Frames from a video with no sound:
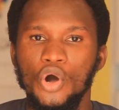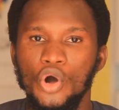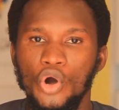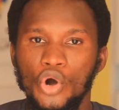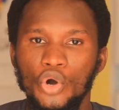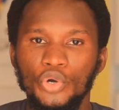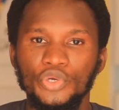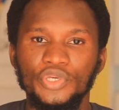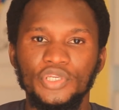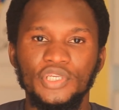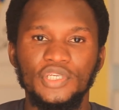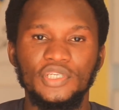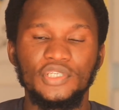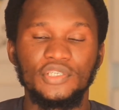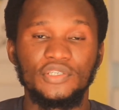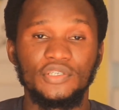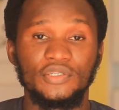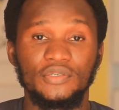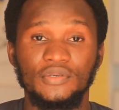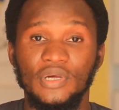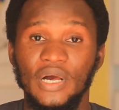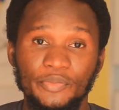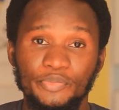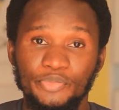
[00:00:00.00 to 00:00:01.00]
All you need
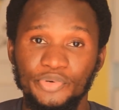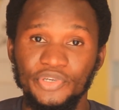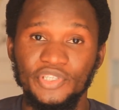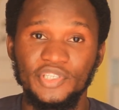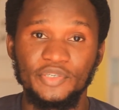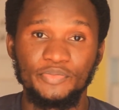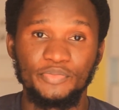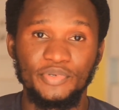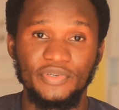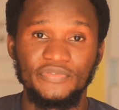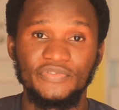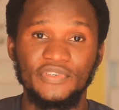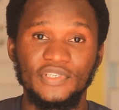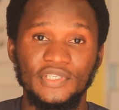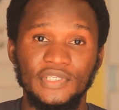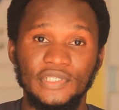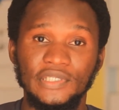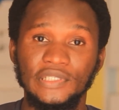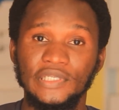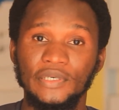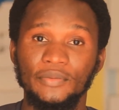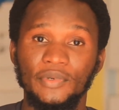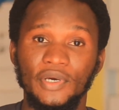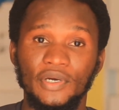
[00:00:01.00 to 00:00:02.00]
is a pretty beefy
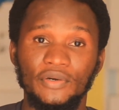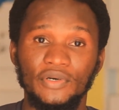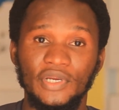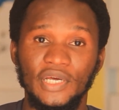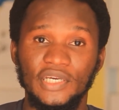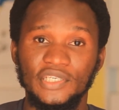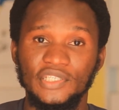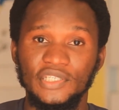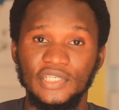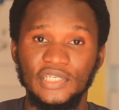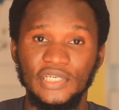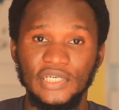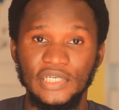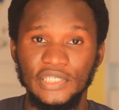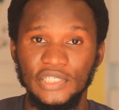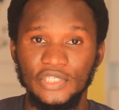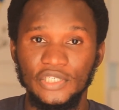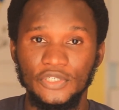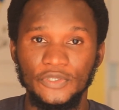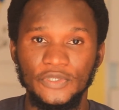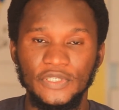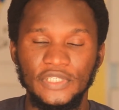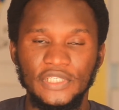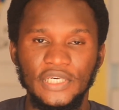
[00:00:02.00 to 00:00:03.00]
system that could actually
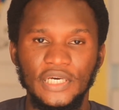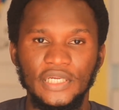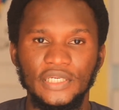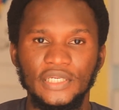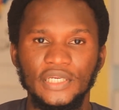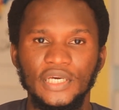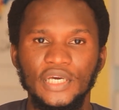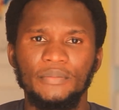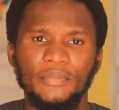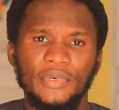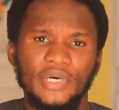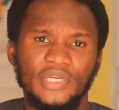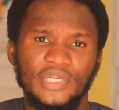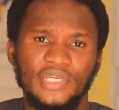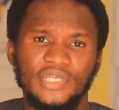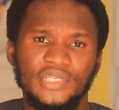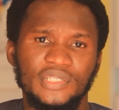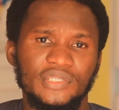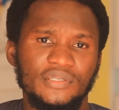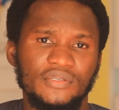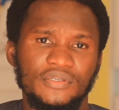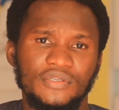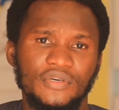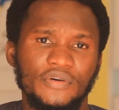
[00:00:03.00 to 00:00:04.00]
undo it, and an
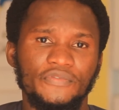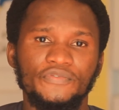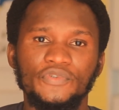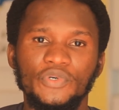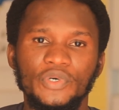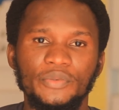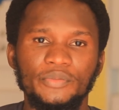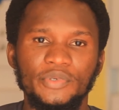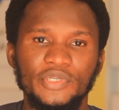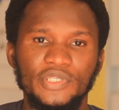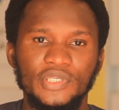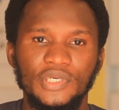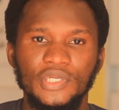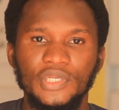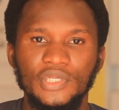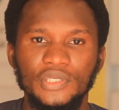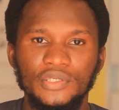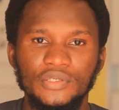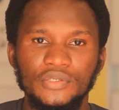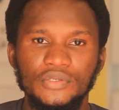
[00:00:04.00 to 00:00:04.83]
editing software basically.